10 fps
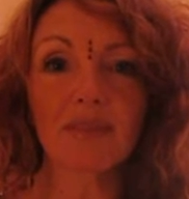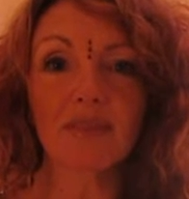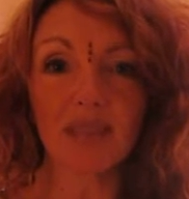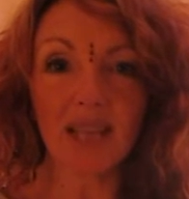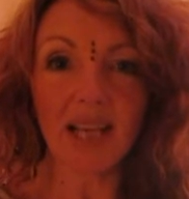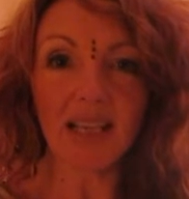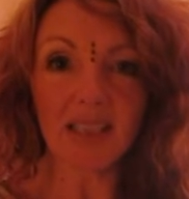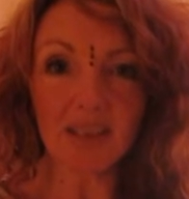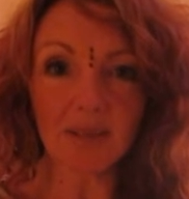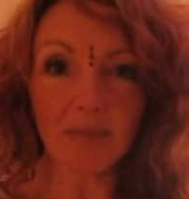For that
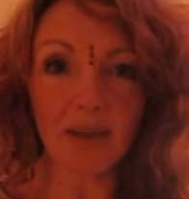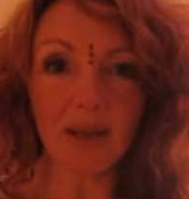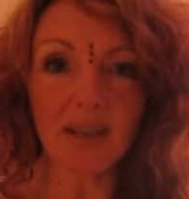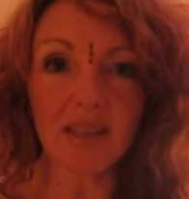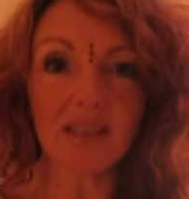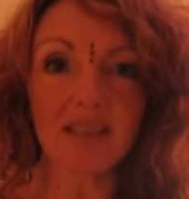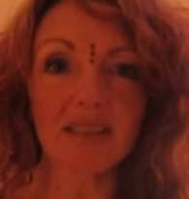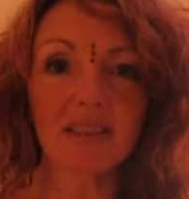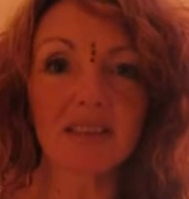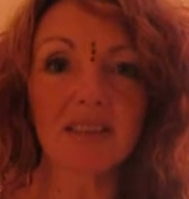is the part
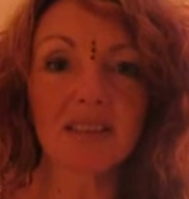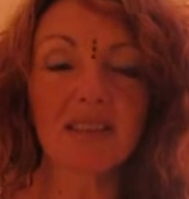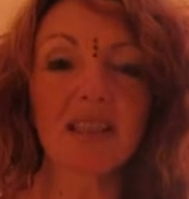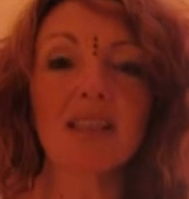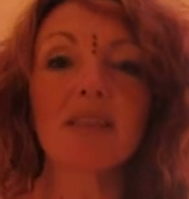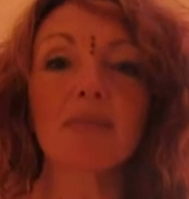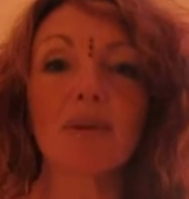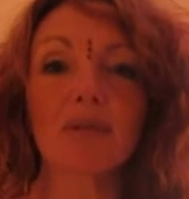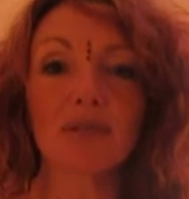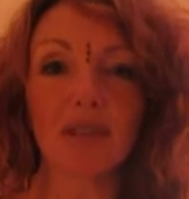that is
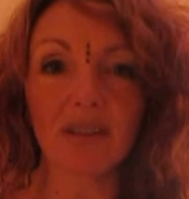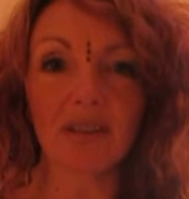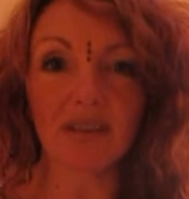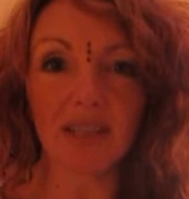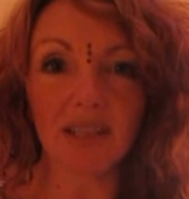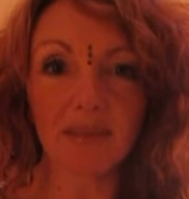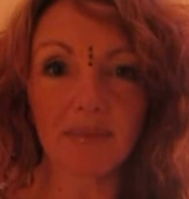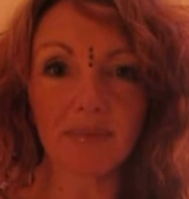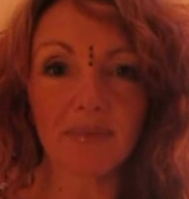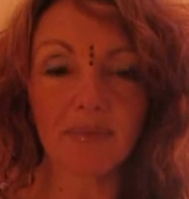most hungry
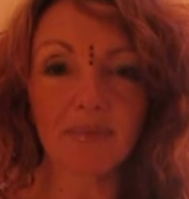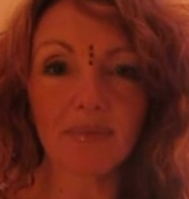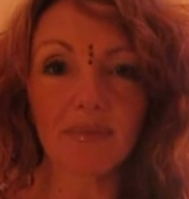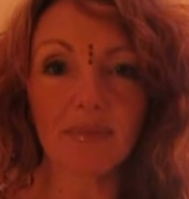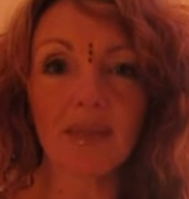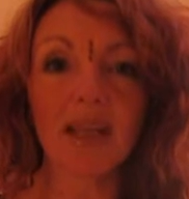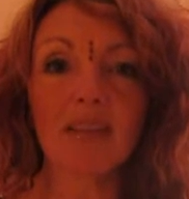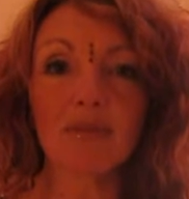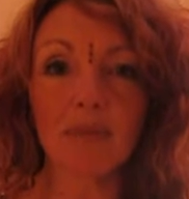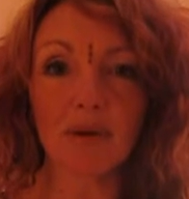
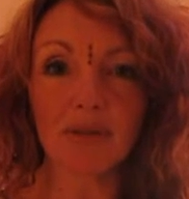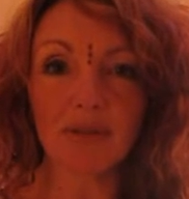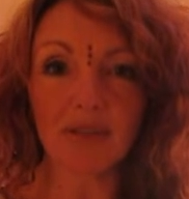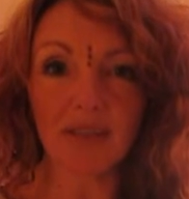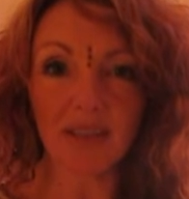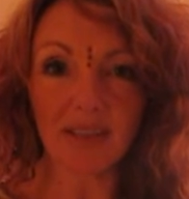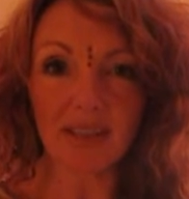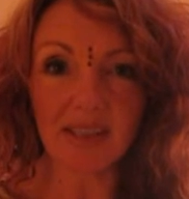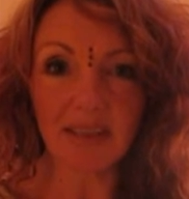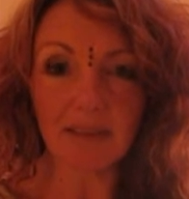and most
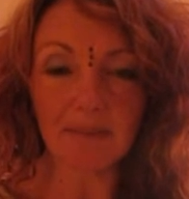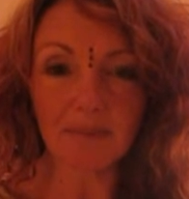thirsty.